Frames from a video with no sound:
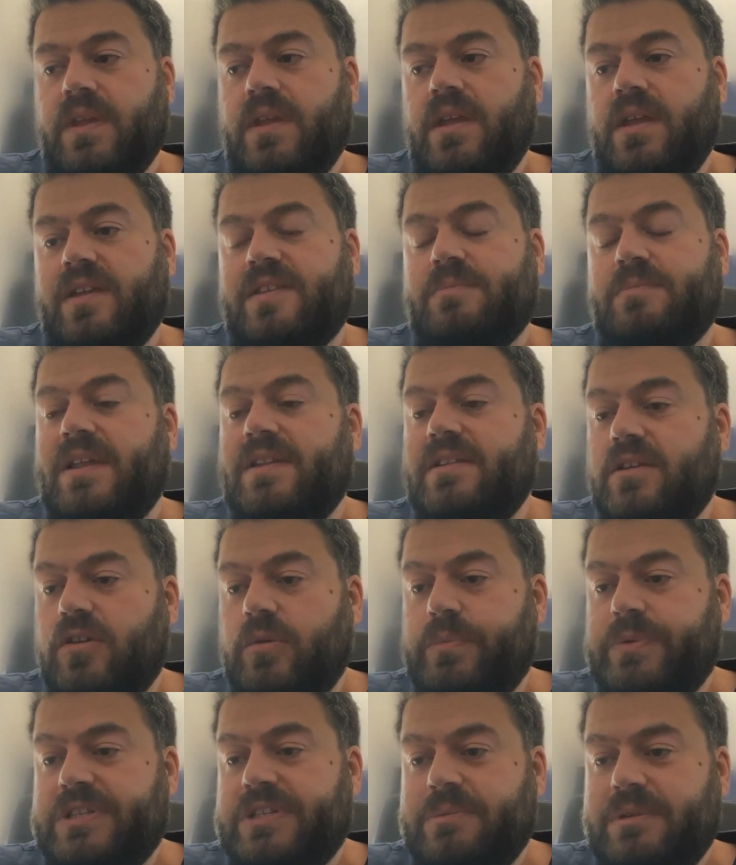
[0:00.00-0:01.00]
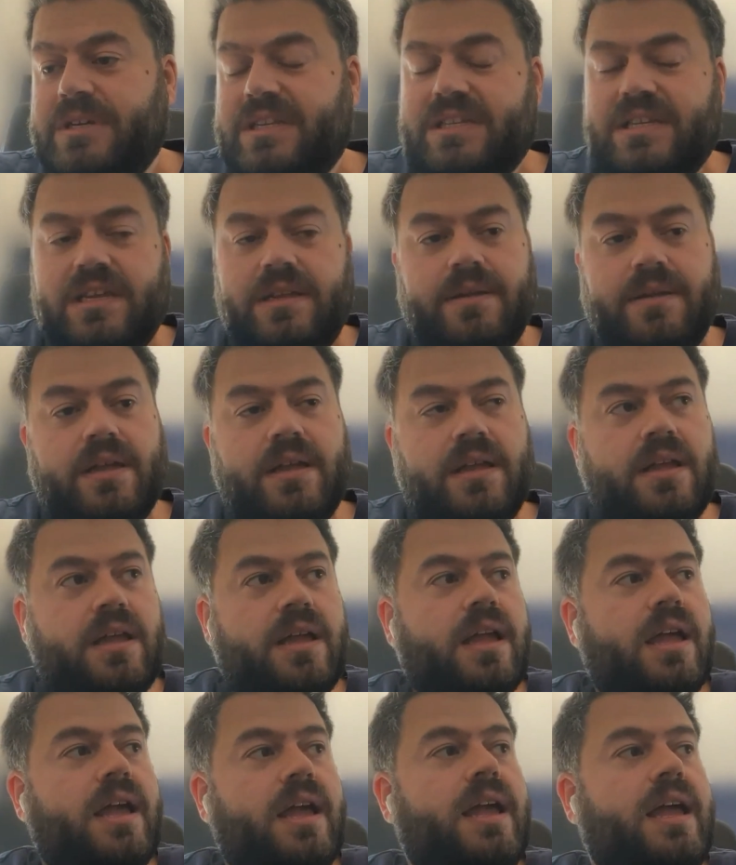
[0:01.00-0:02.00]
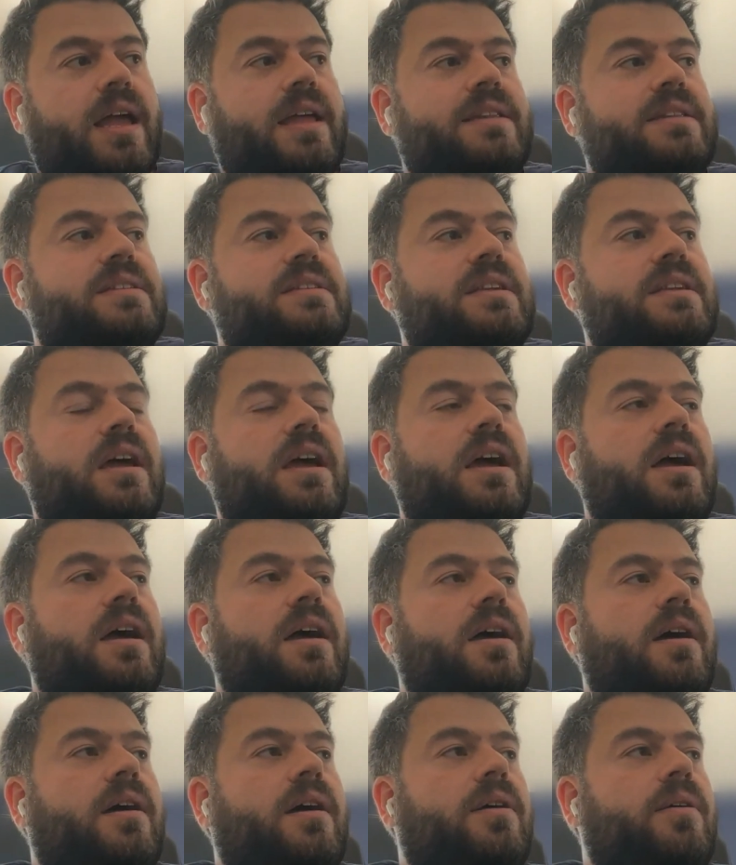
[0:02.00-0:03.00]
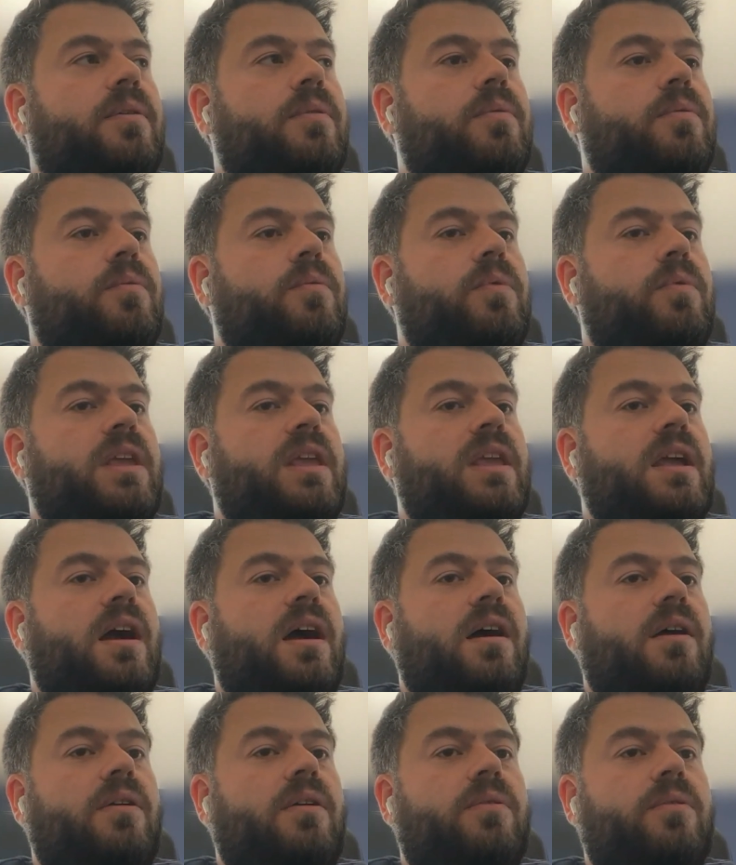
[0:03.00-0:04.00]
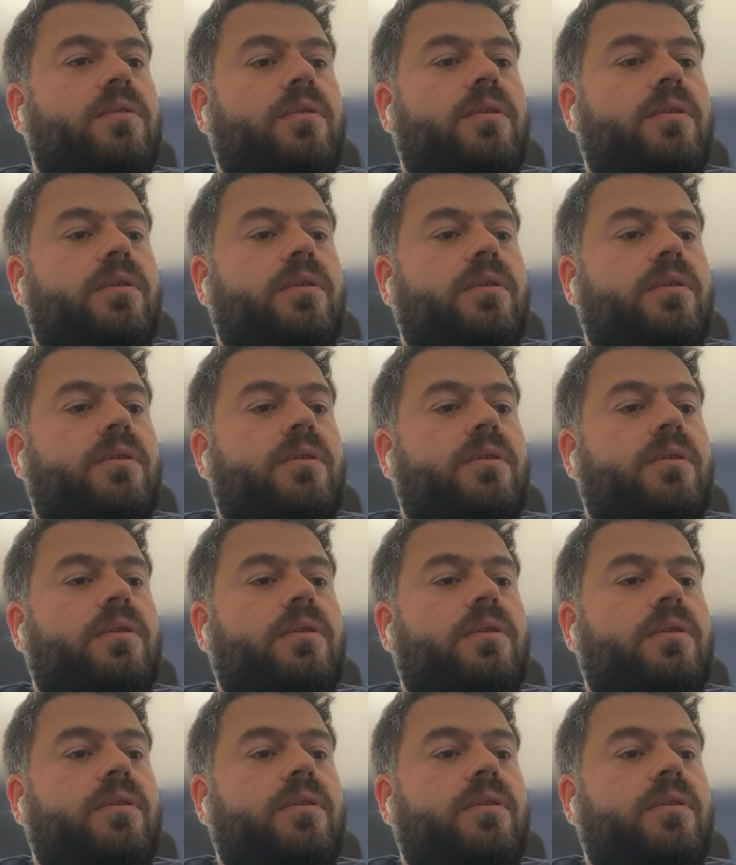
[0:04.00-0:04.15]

expand the compatibility. And we are